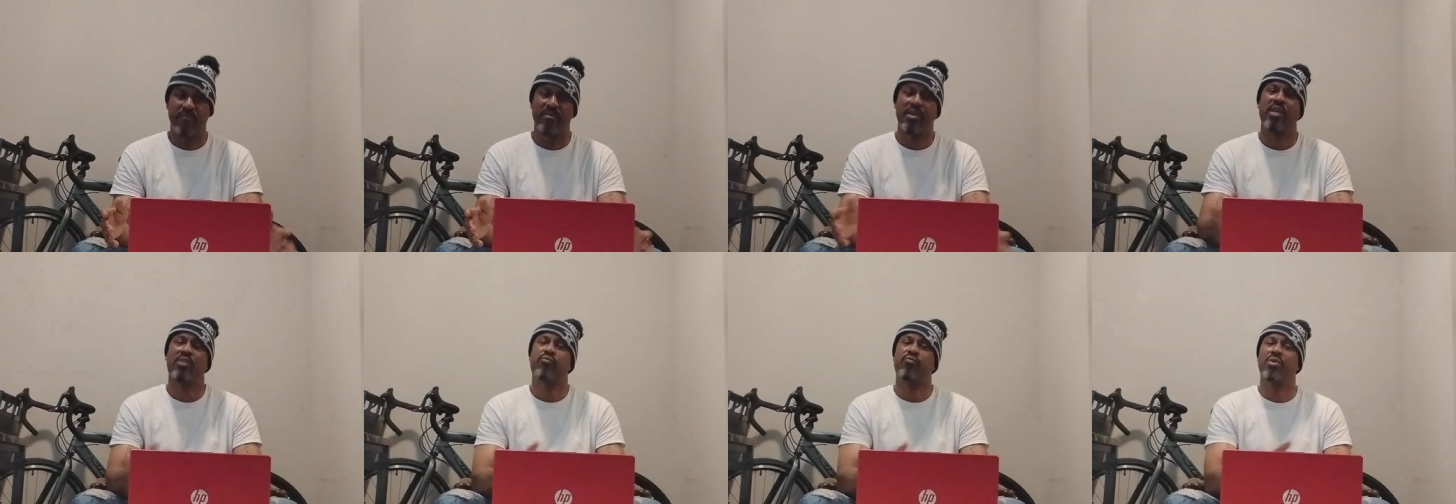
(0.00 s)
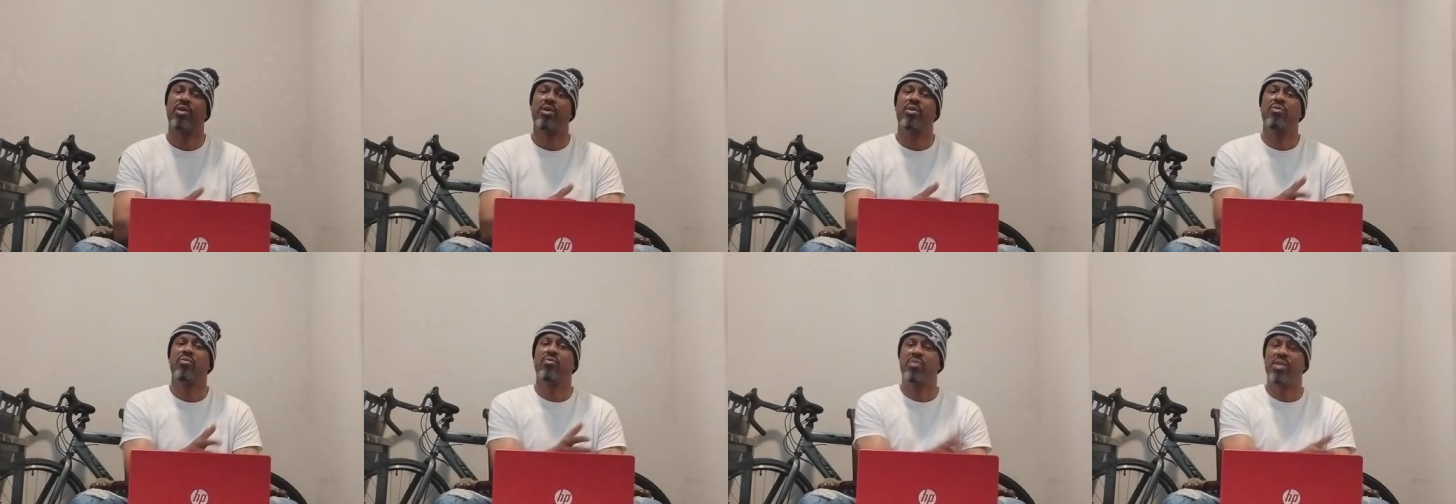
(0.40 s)
That's
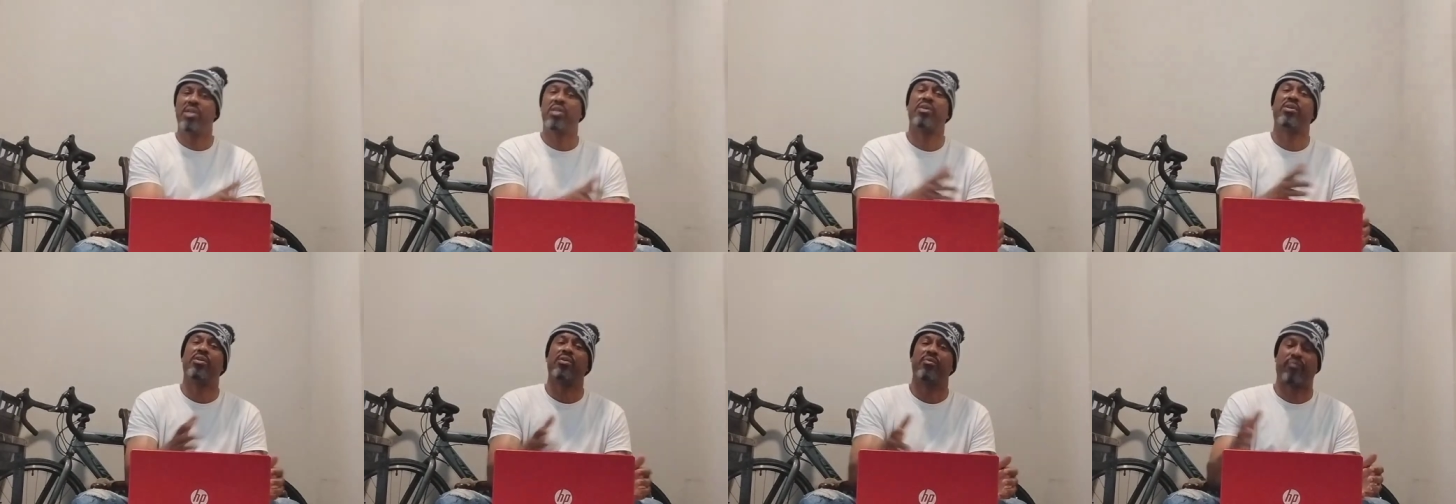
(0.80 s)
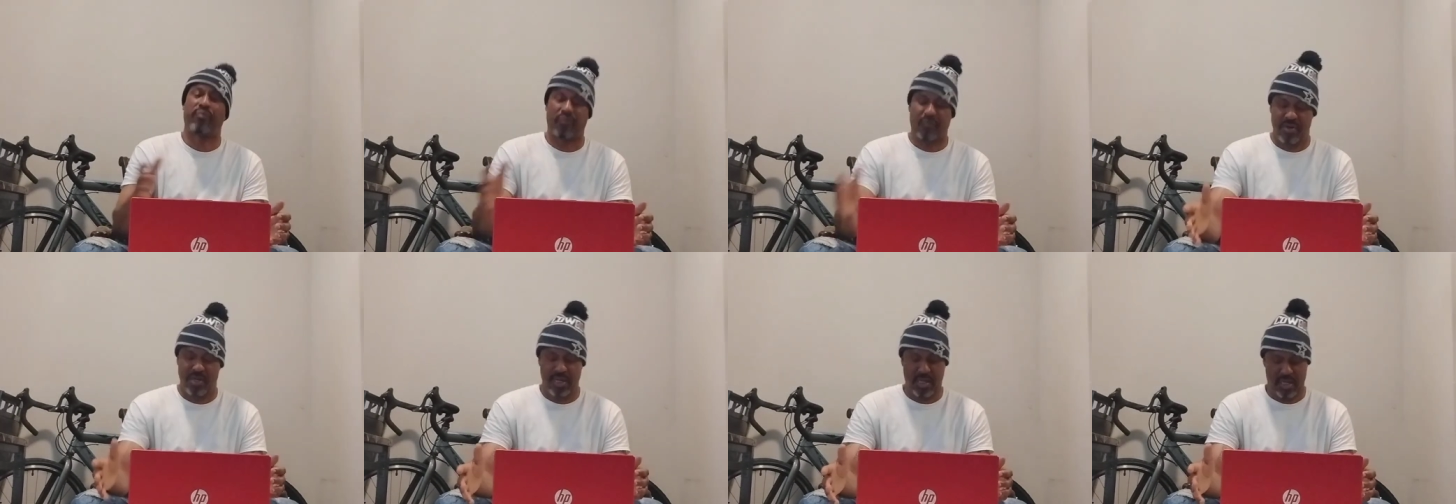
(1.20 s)
where you need a good
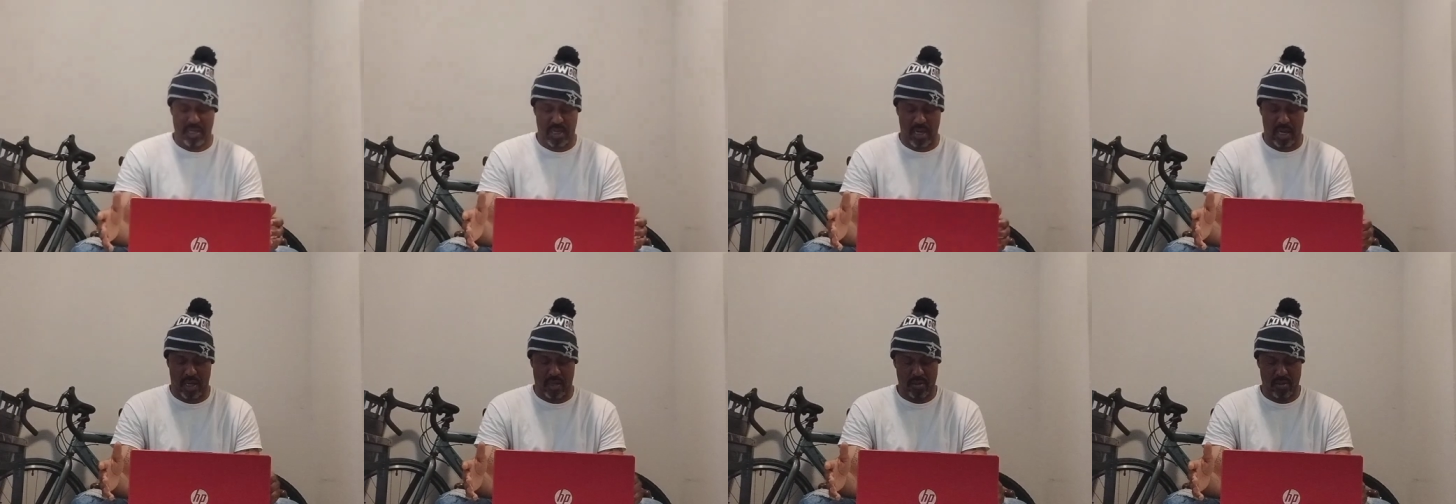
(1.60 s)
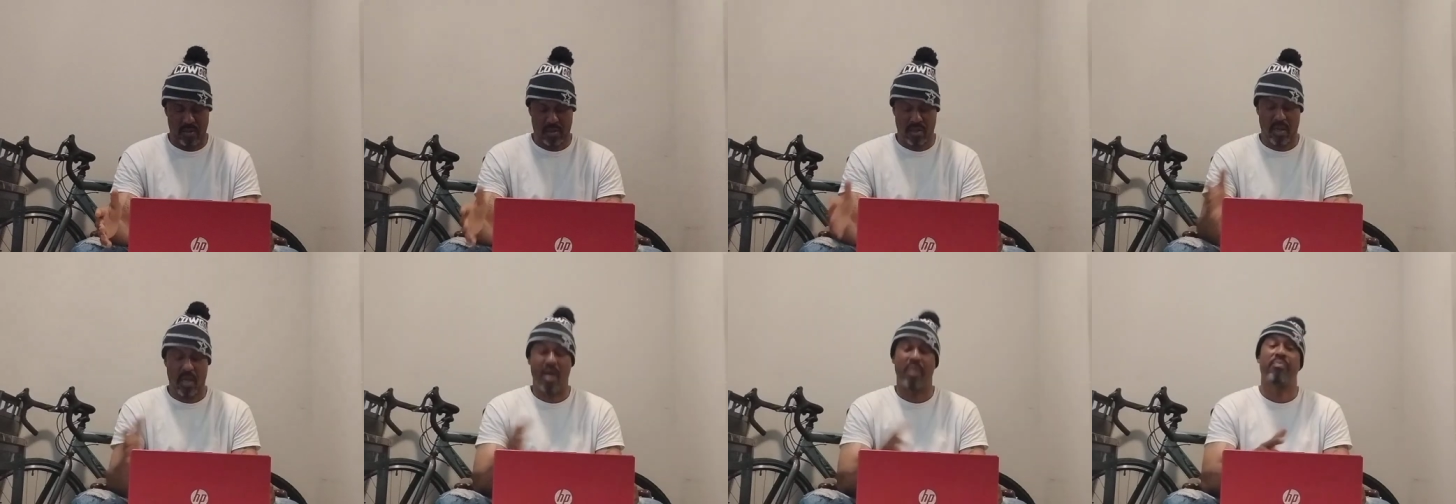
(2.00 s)
friend at.
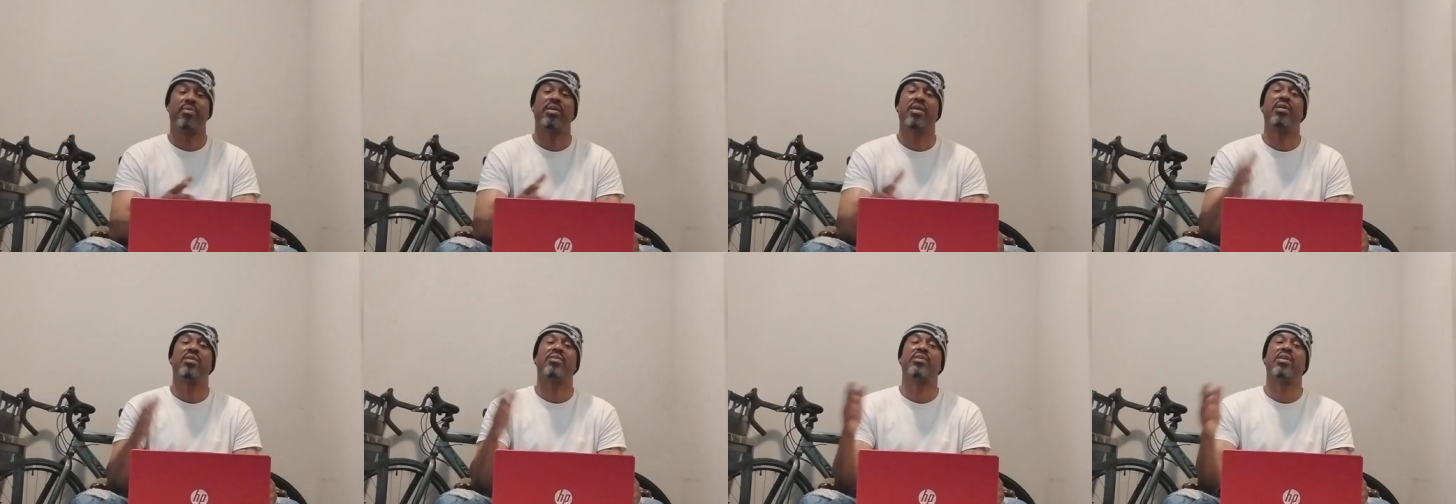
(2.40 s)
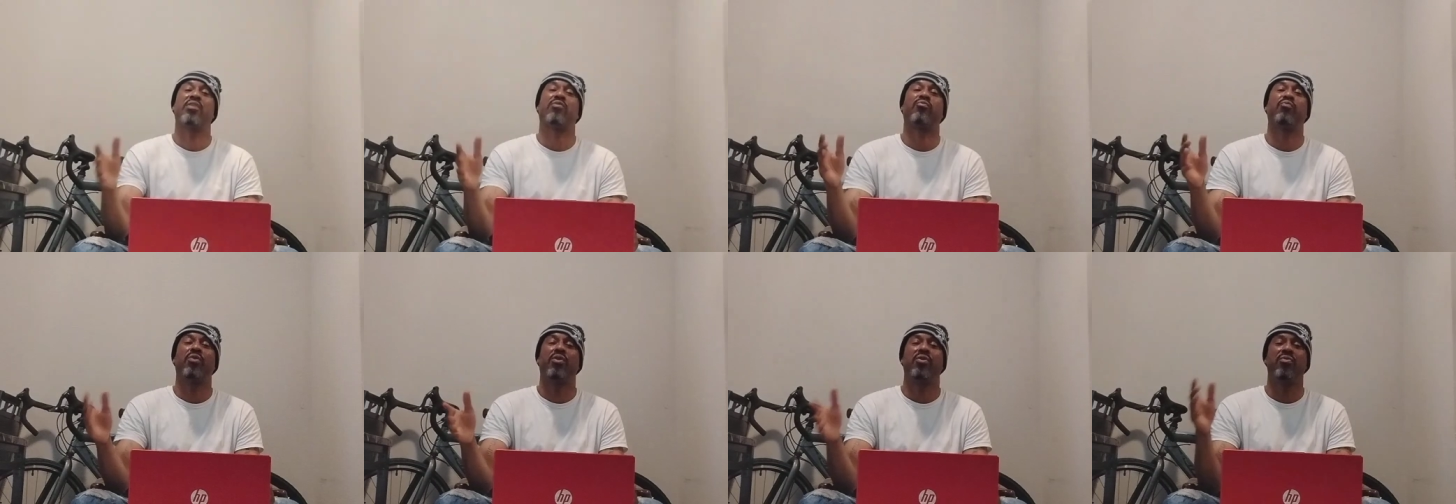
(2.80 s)
I believe
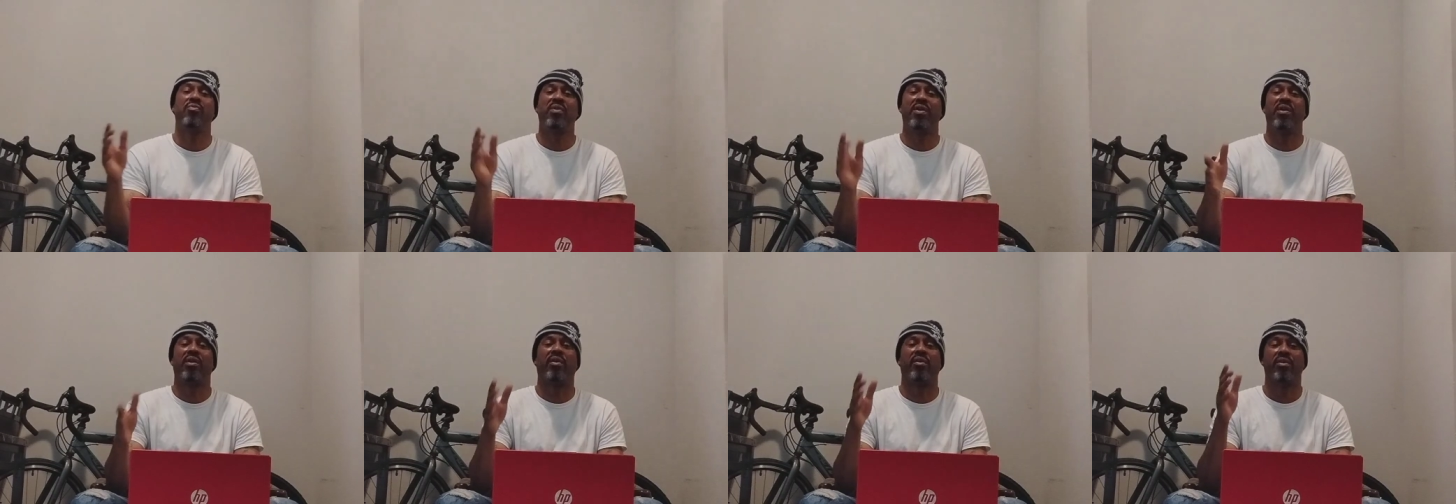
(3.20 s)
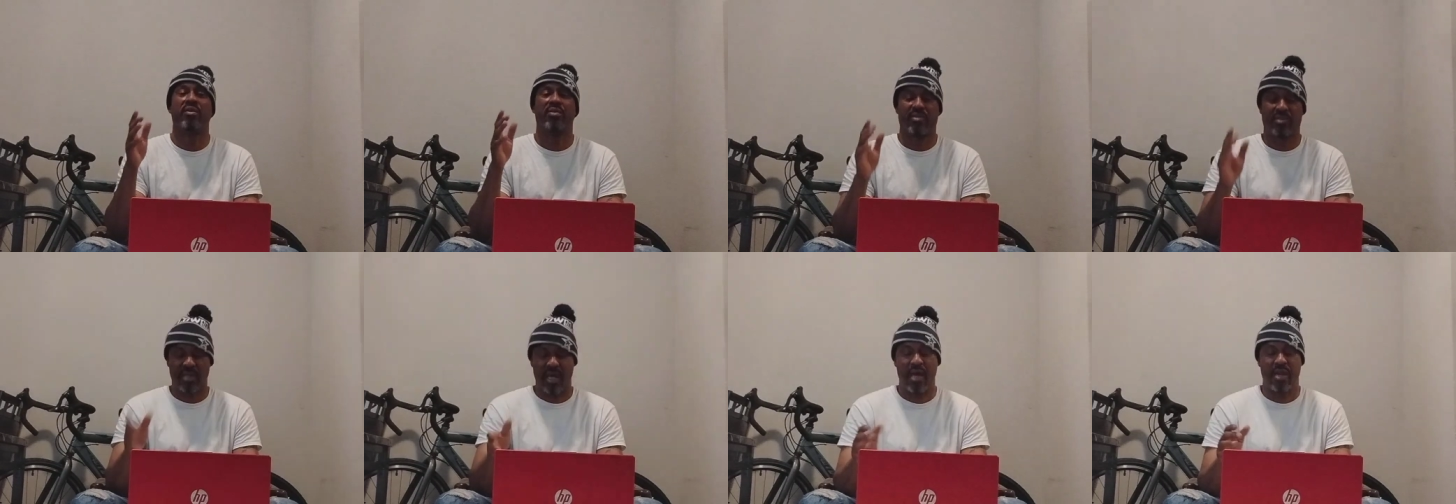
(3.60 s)
that's where you need a
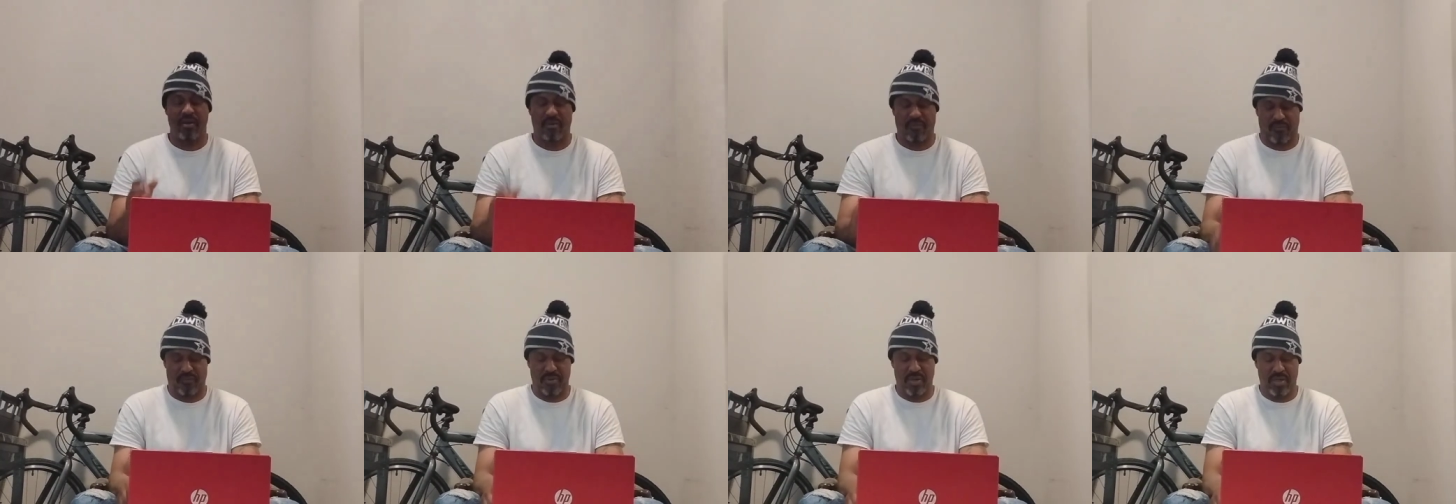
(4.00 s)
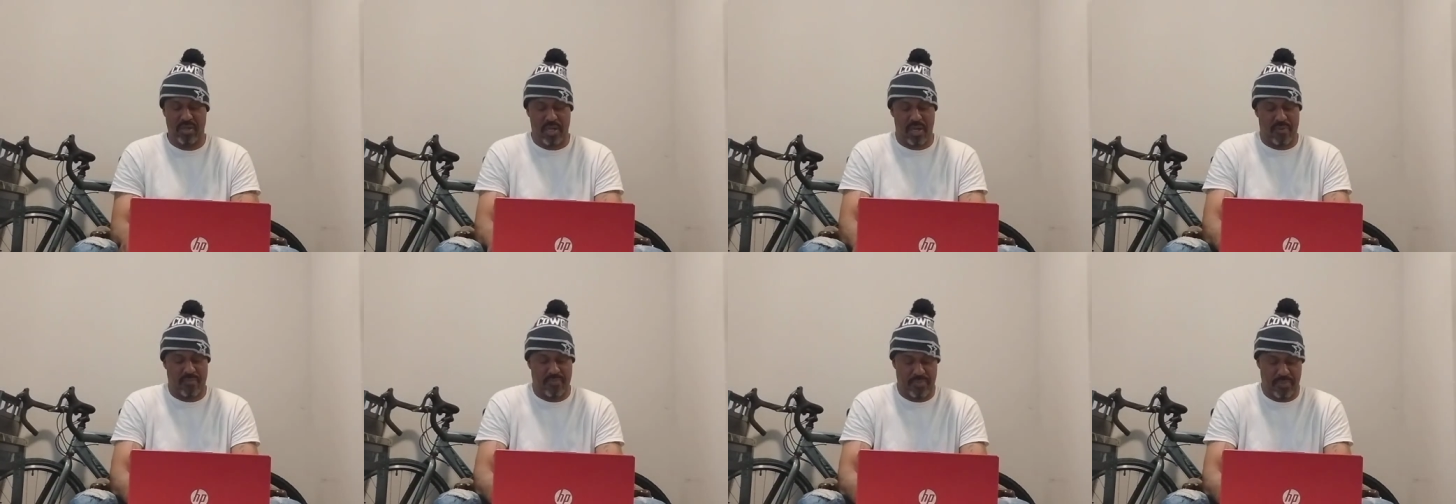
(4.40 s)
solid
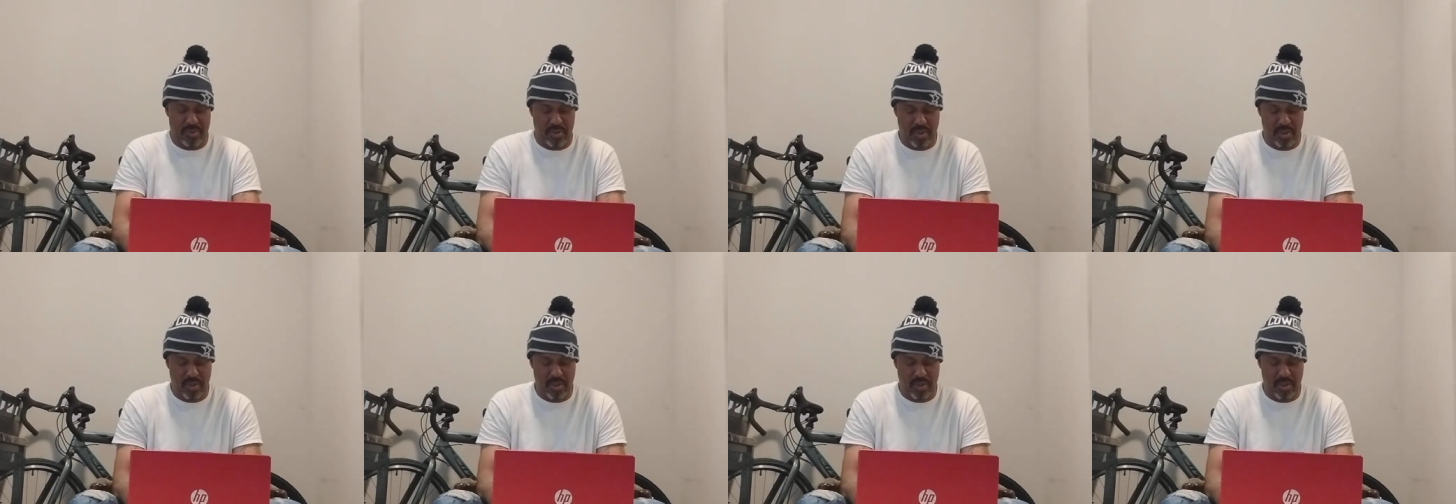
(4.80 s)
friend at.